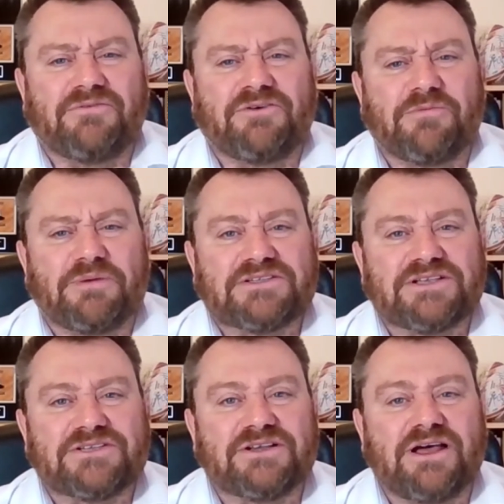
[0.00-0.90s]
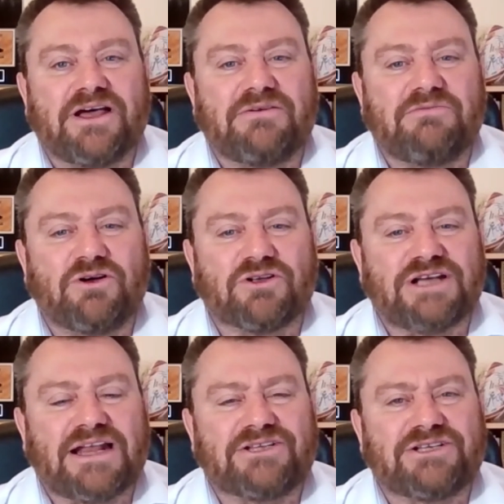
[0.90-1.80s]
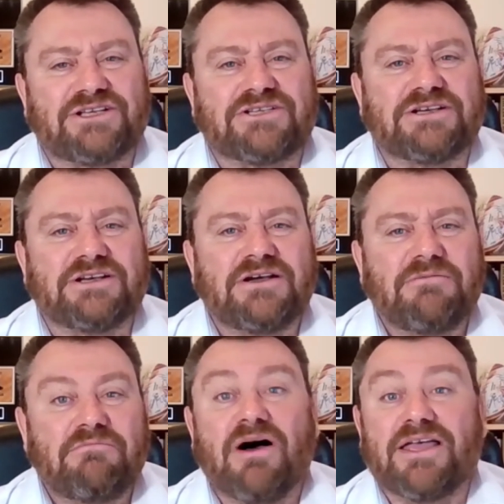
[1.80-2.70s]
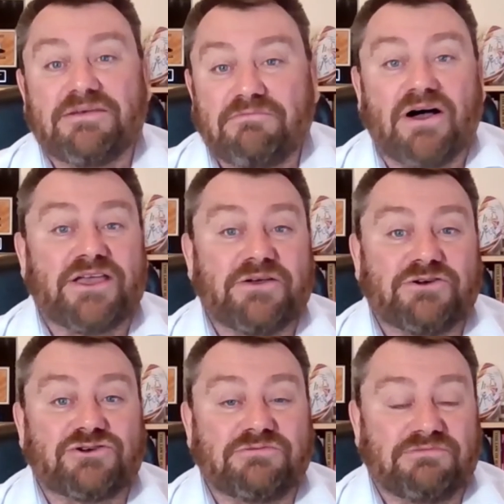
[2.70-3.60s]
your business, and what challenges might you